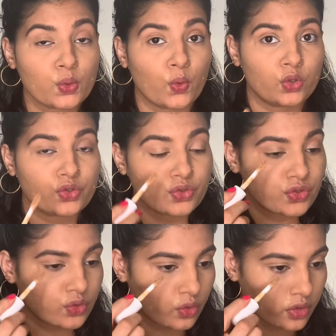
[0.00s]
want to
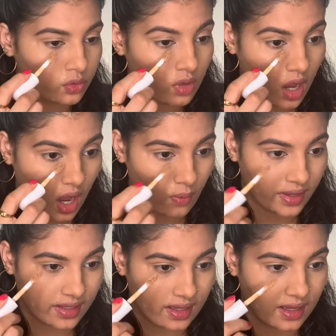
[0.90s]
show you how
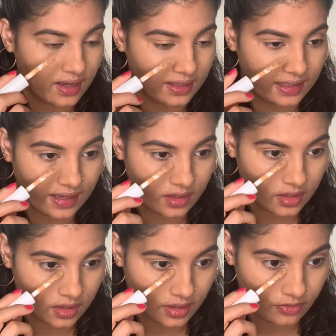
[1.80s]
I can
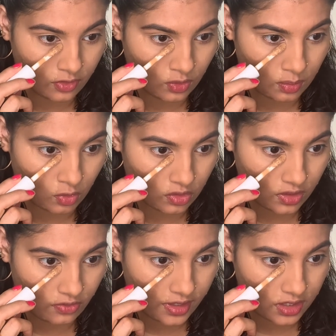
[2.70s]
layer if you want more
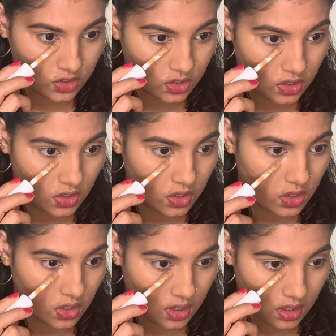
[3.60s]
coverage.
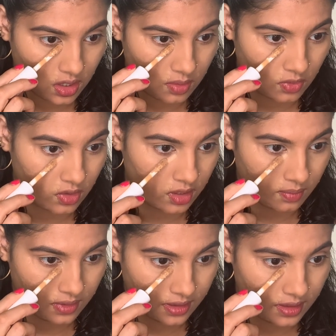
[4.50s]
And I'm gonna
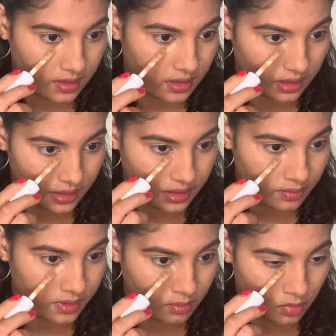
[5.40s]
apply a little
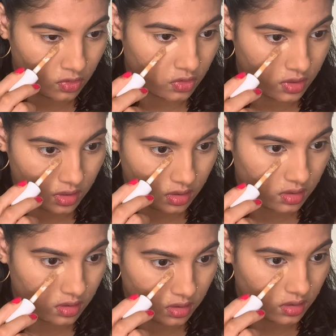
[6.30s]
bit more
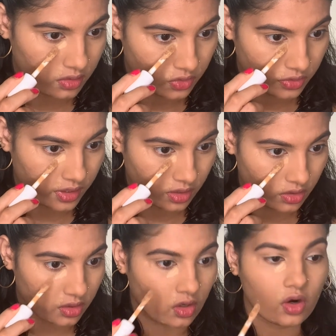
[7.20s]
to the
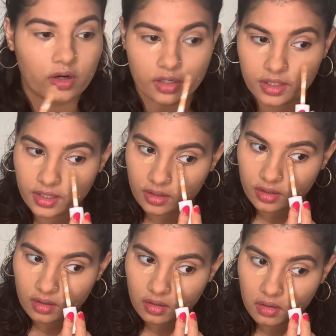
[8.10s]
inner corner here.